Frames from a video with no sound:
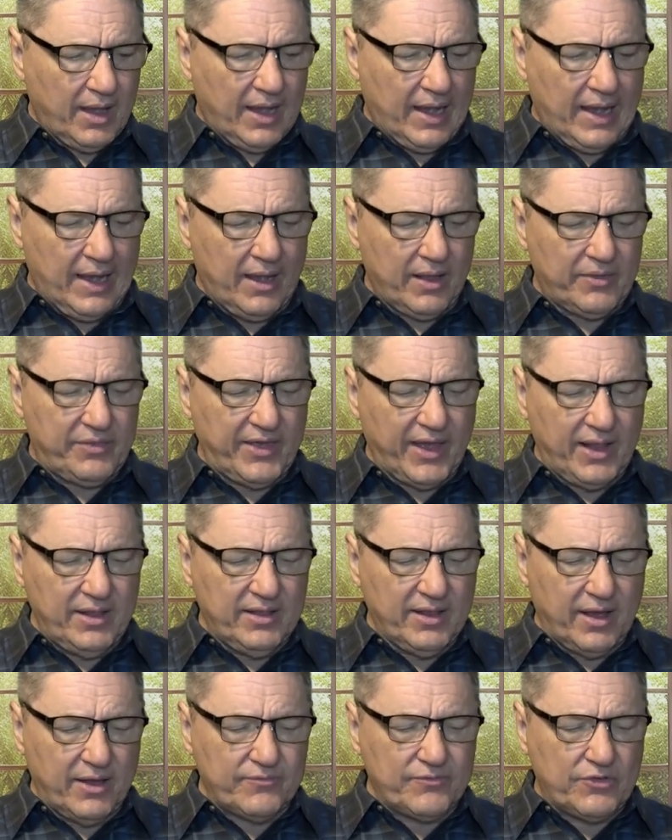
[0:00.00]
Uh, they
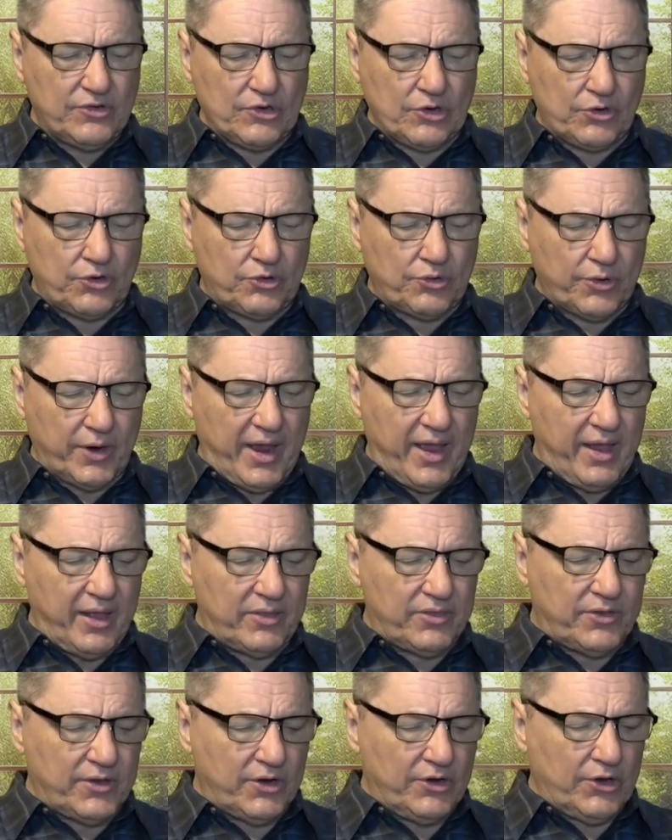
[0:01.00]
love to
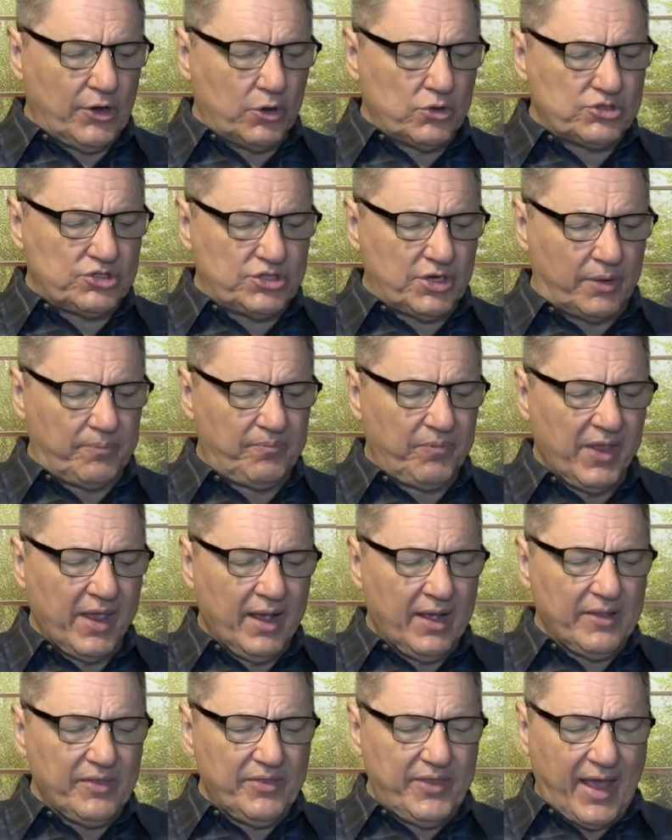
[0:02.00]
create the notion
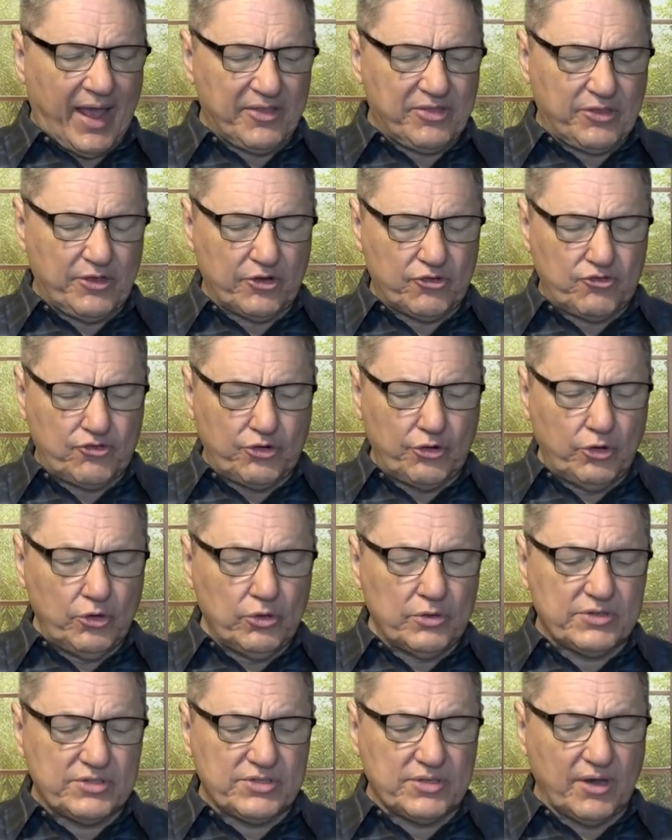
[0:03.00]
that the
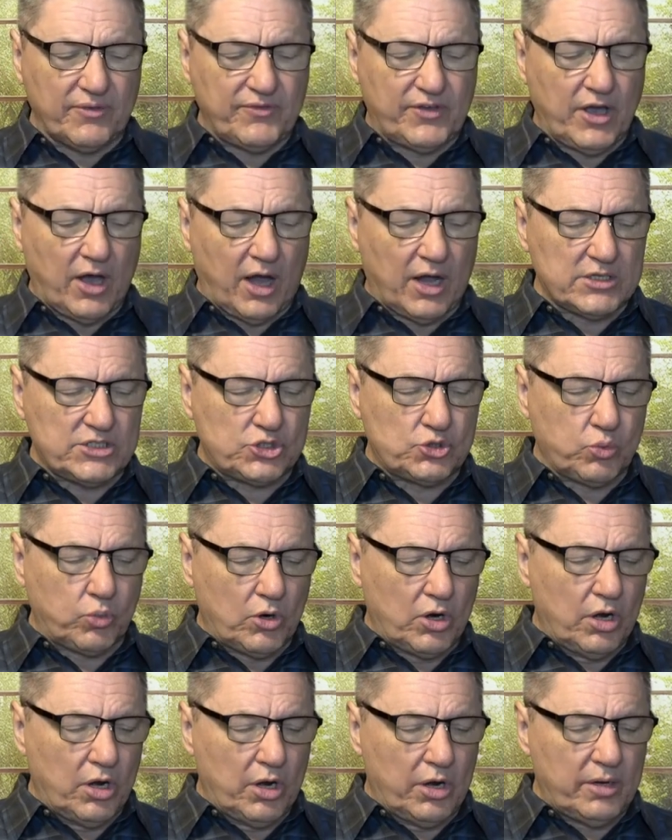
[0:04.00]
truths of God's
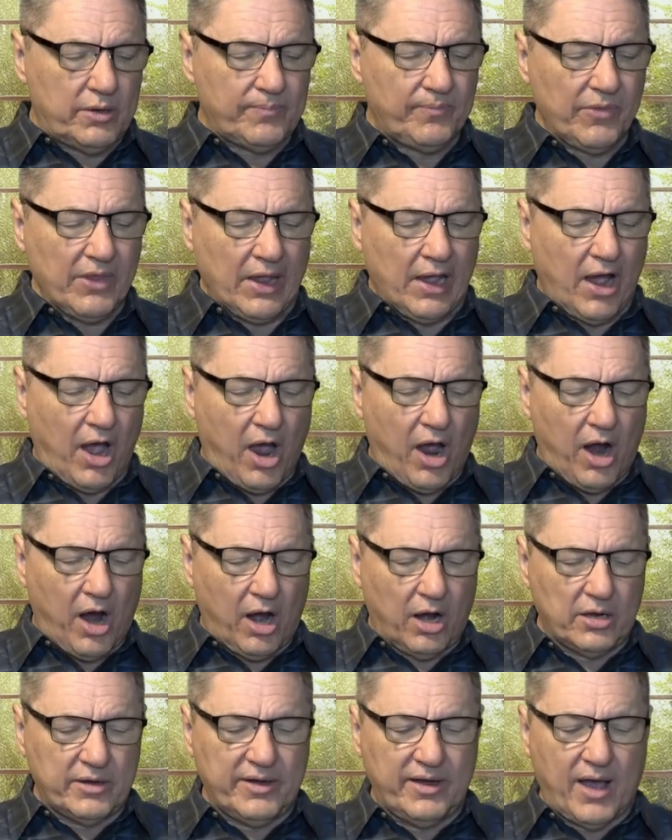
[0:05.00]
Word
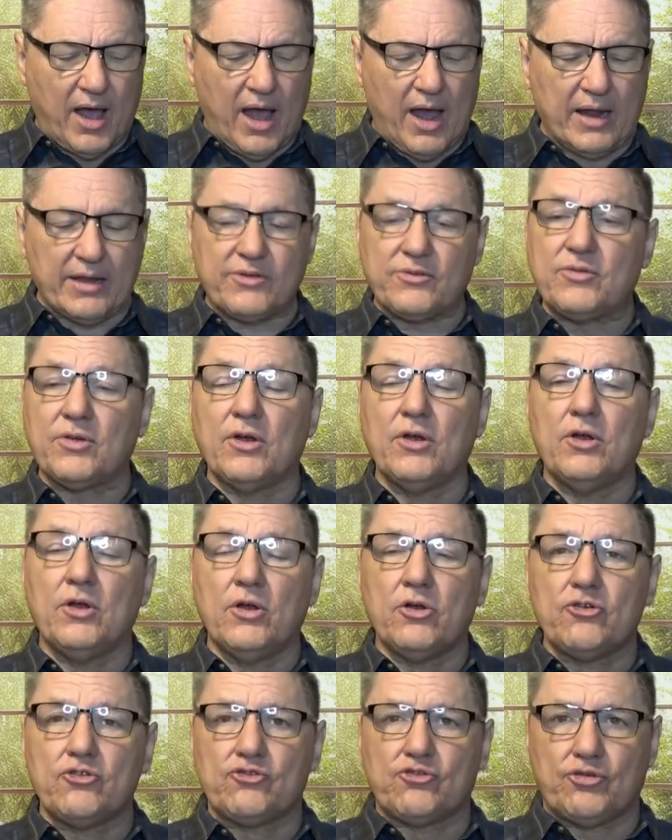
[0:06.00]
are not
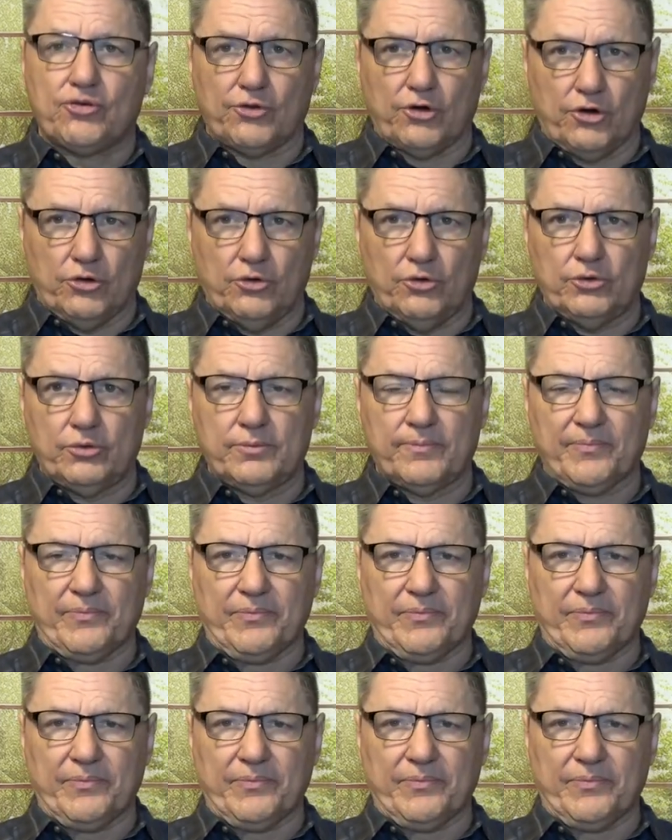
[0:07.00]
true.